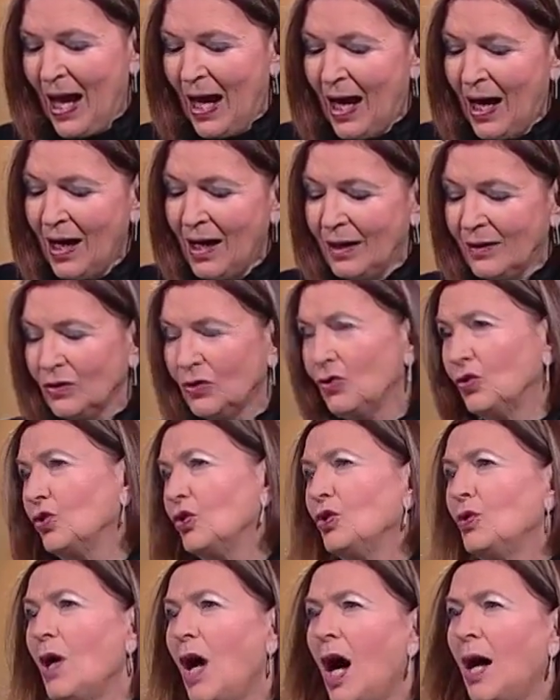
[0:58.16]
uh,
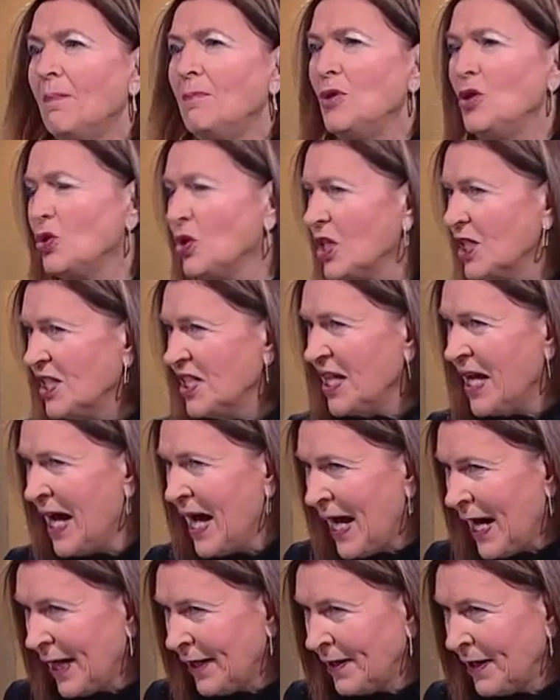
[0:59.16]
a mutant
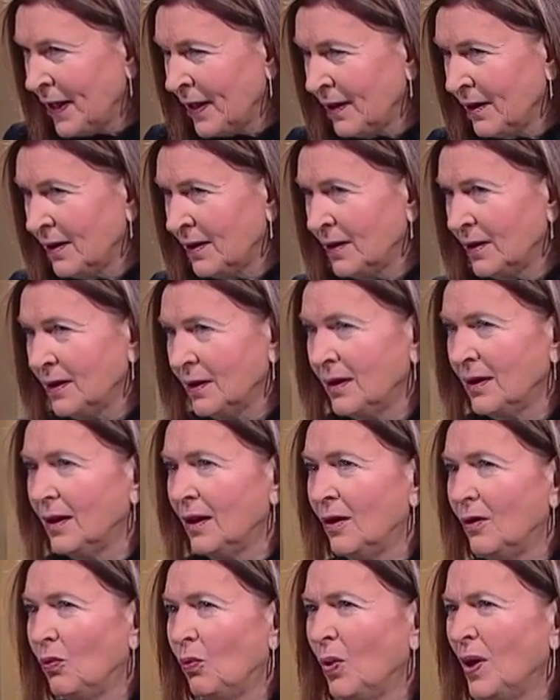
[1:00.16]
ad,
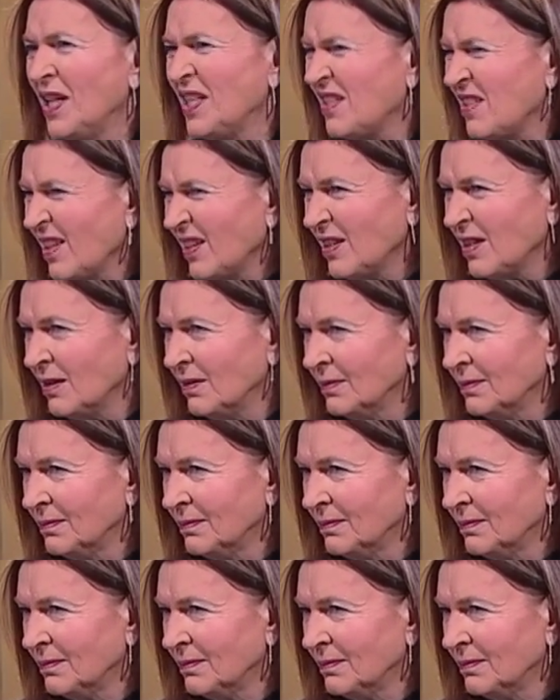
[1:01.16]
what is it?